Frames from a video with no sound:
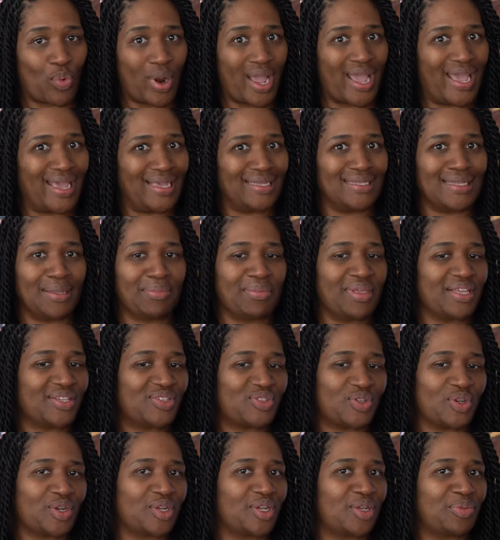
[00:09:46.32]
Right, that
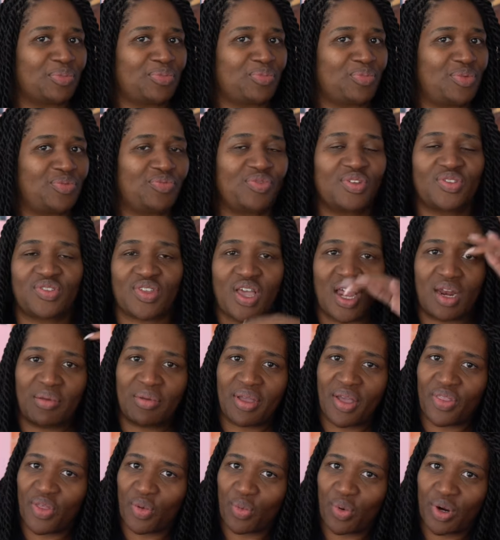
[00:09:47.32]
makes her. There's gotta
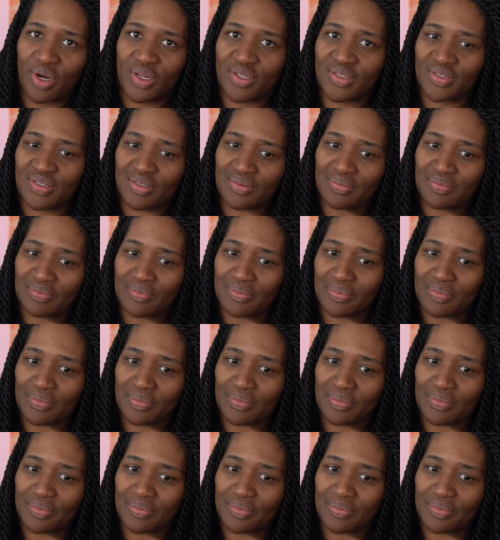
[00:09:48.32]
be other words.